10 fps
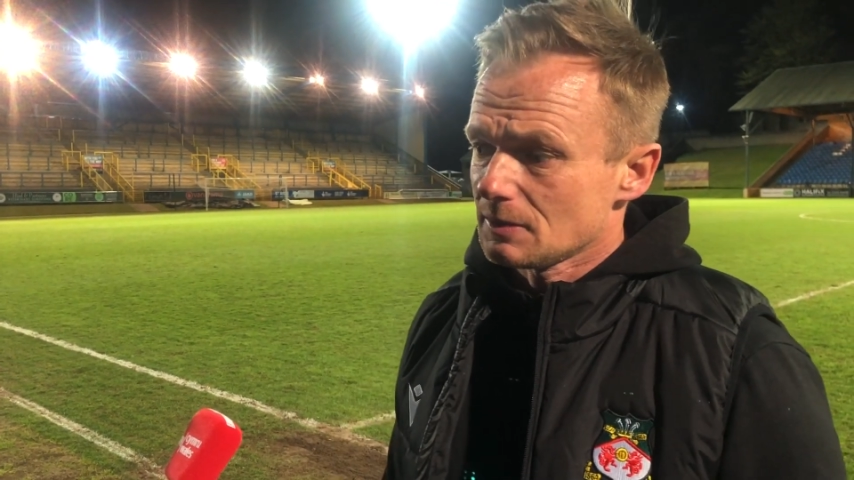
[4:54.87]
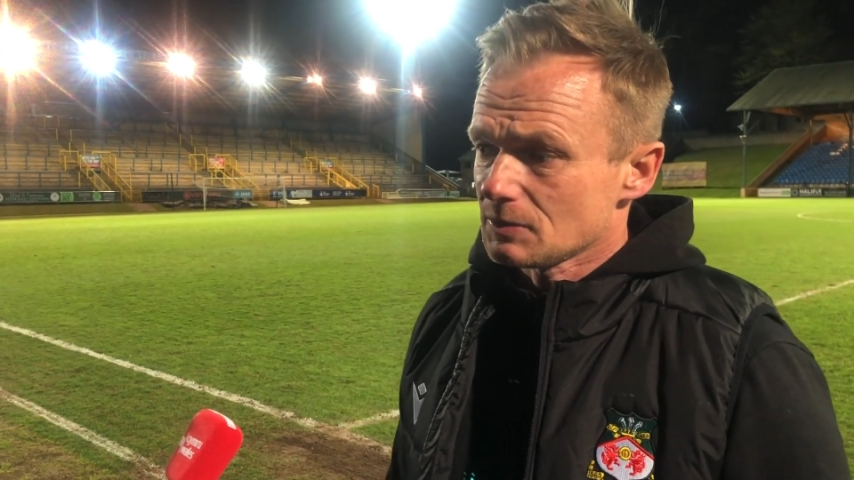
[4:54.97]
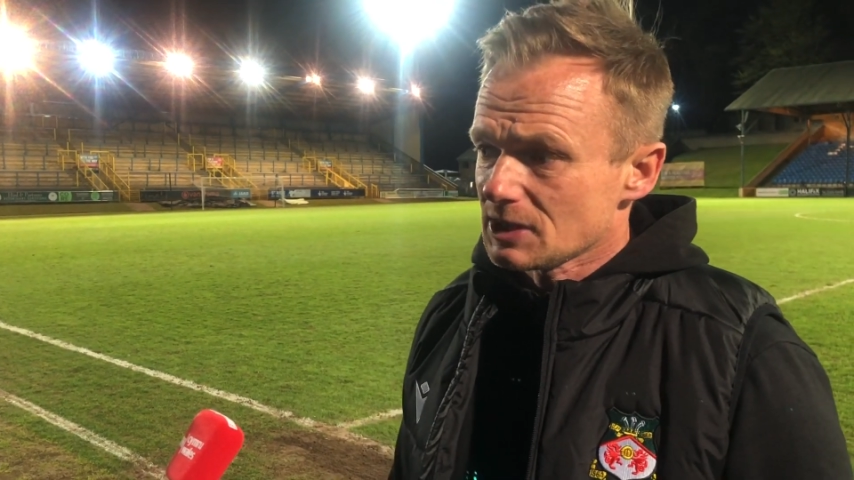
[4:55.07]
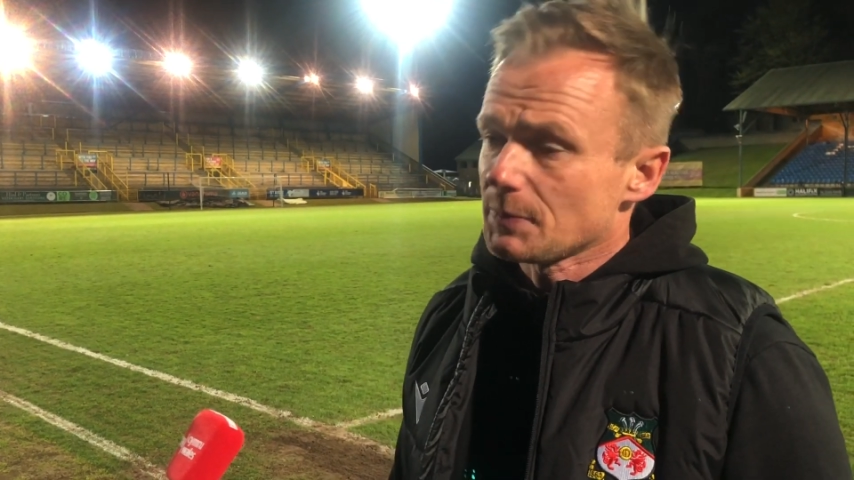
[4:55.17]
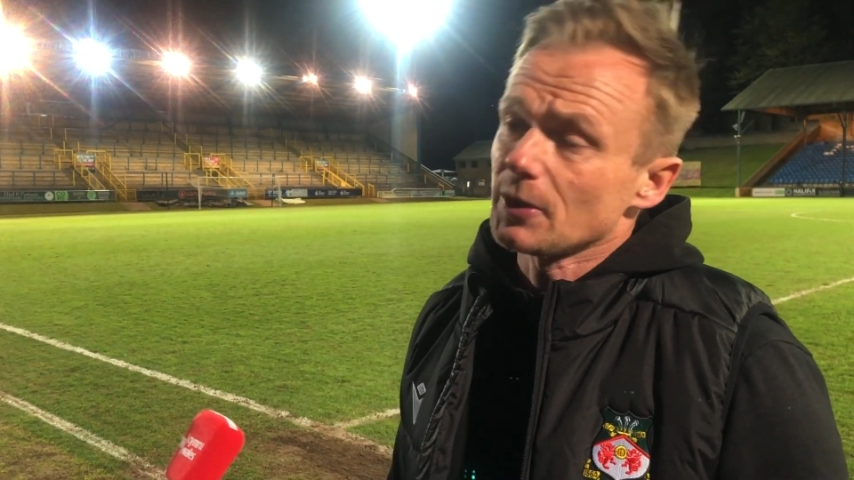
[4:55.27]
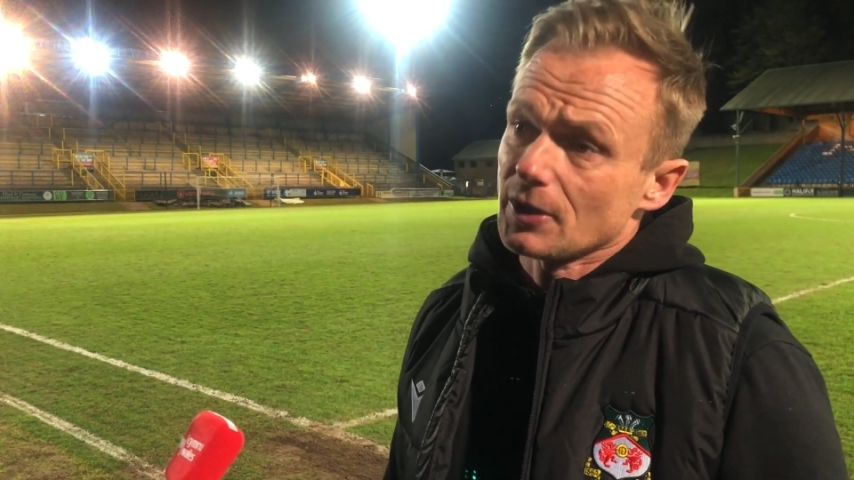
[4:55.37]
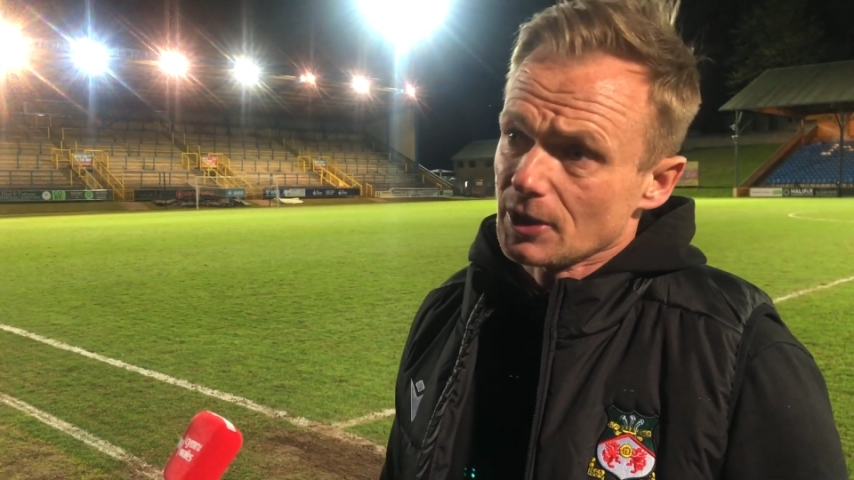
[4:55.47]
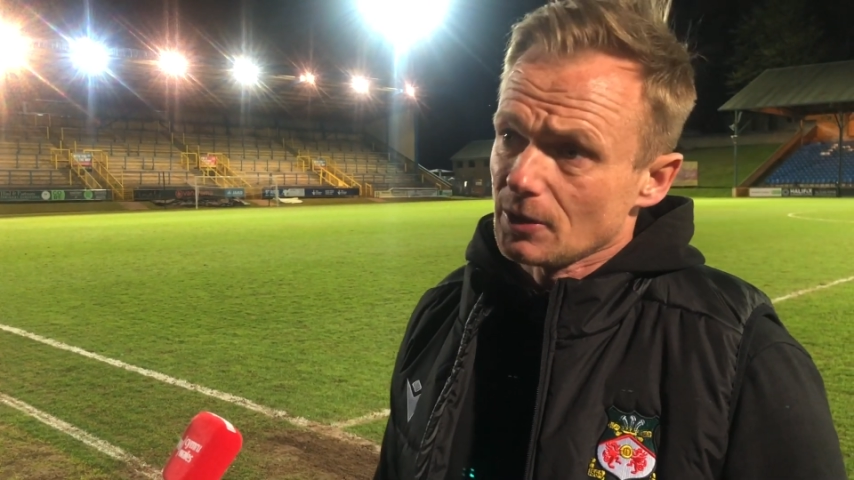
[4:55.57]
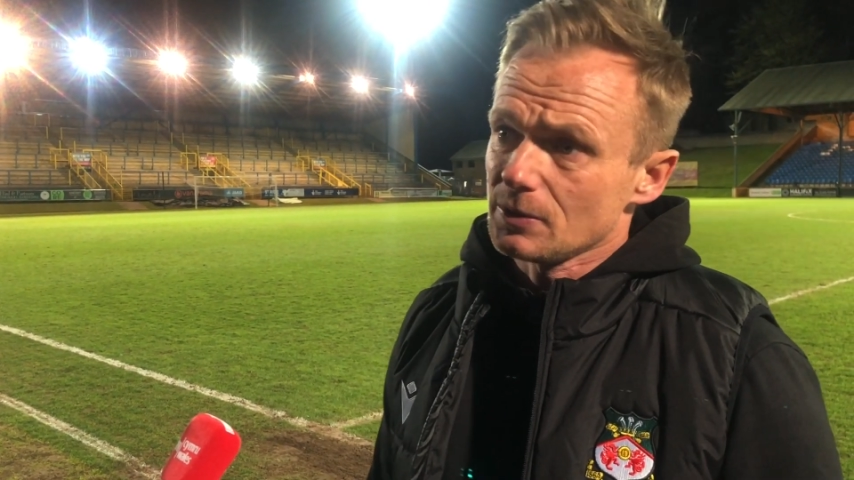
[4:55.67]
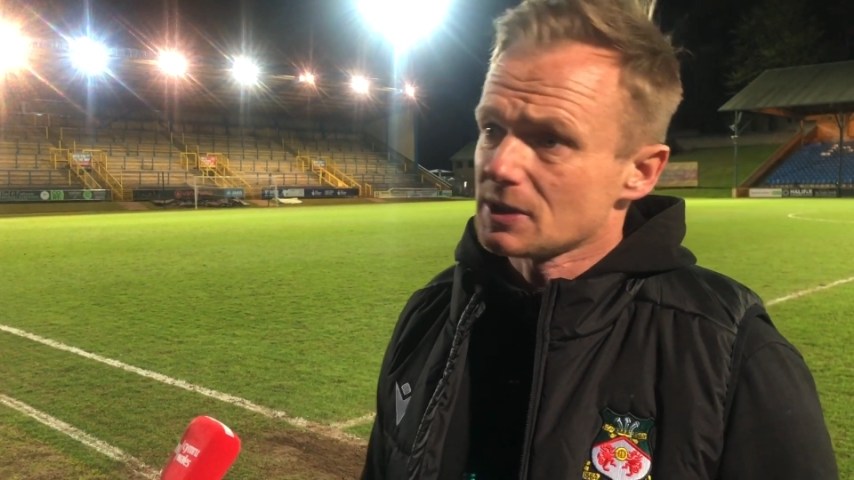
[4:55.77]
Disappointed on the
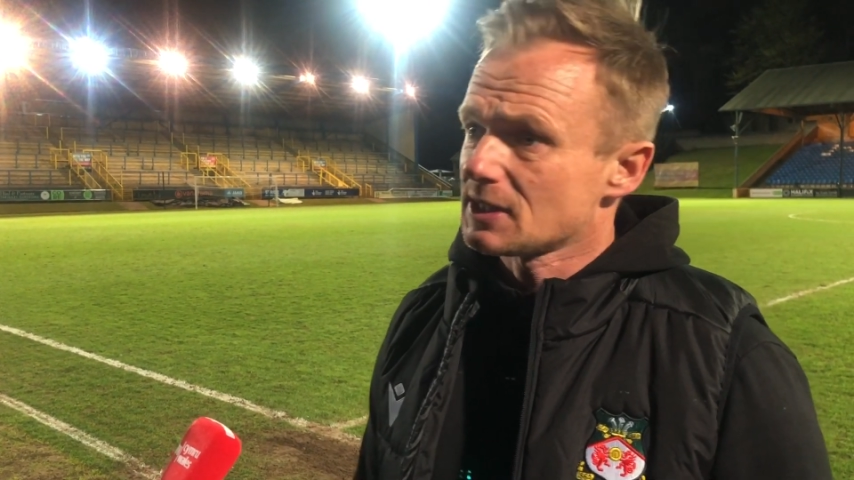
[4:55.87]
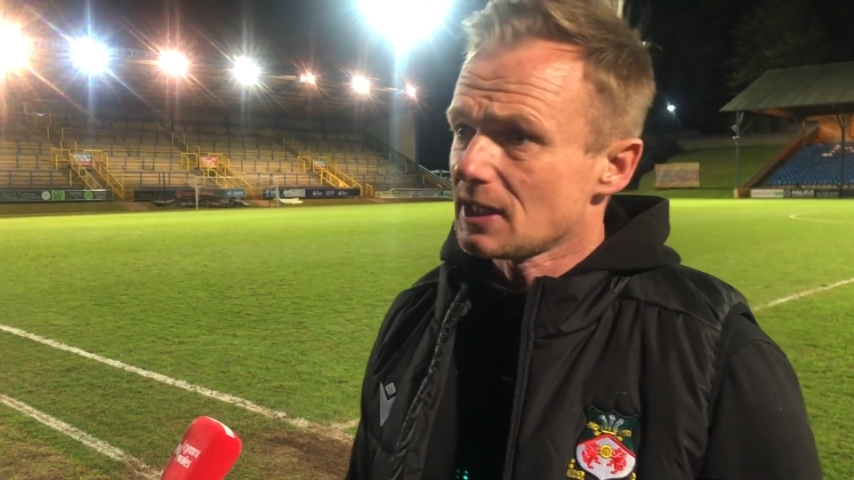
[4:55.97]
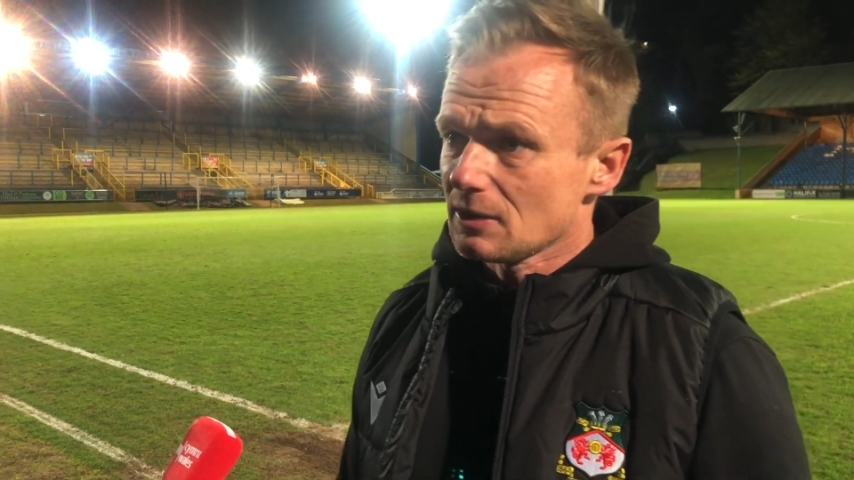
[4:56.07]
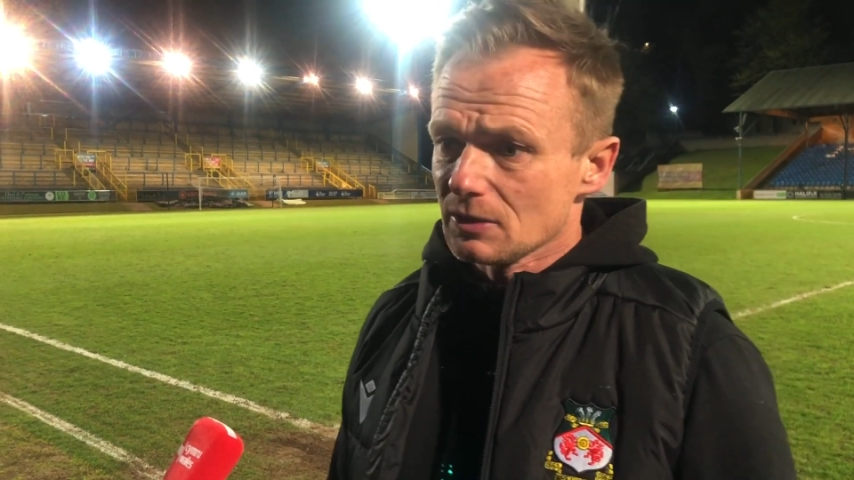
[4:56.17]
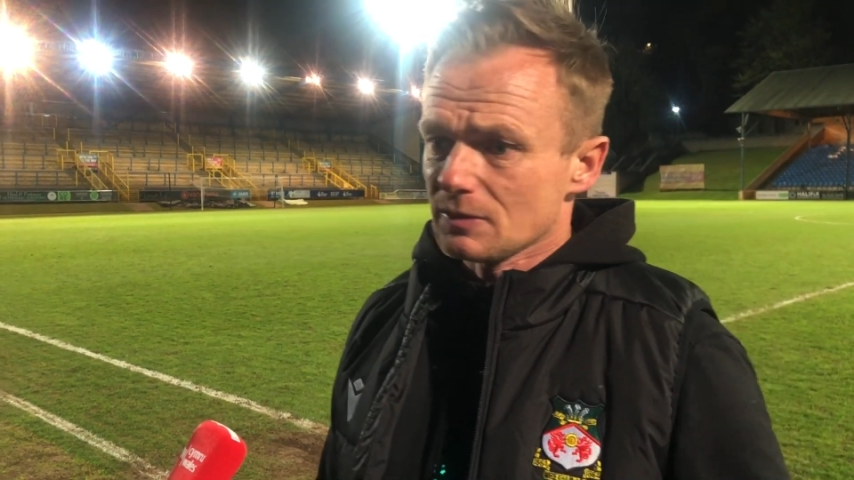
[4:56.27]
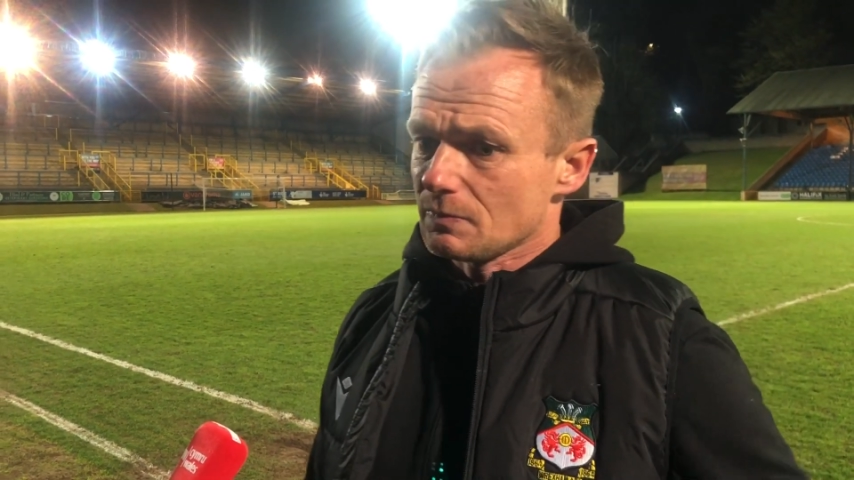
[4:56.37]
goals, I said, look,